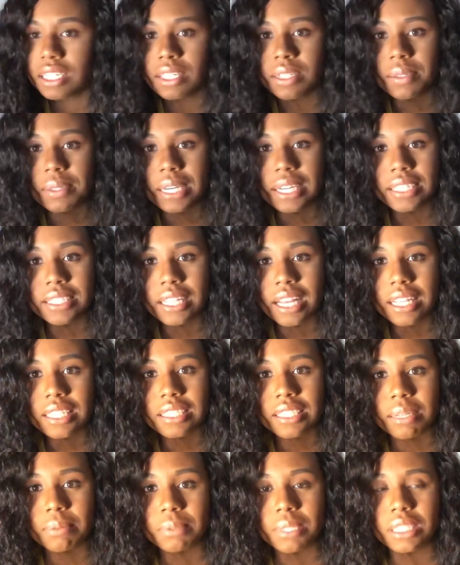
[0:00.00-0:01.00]
well, ain't that
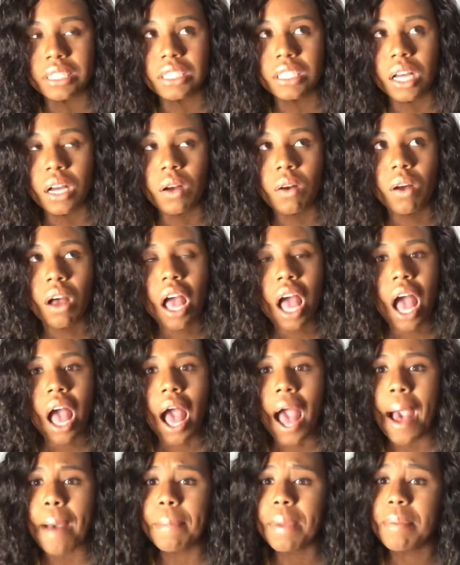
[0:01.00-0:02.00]
something? So
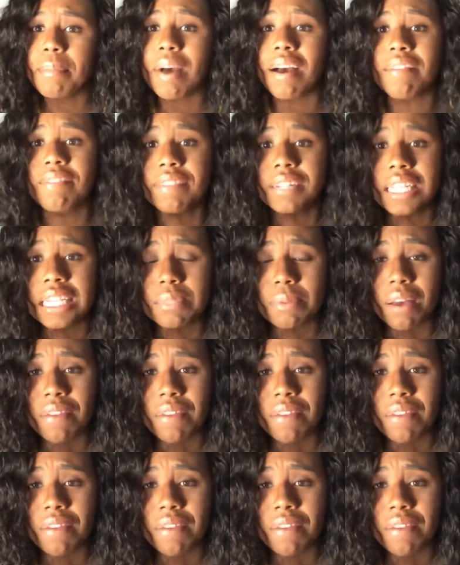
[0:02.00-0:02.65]
I'm in my feelings.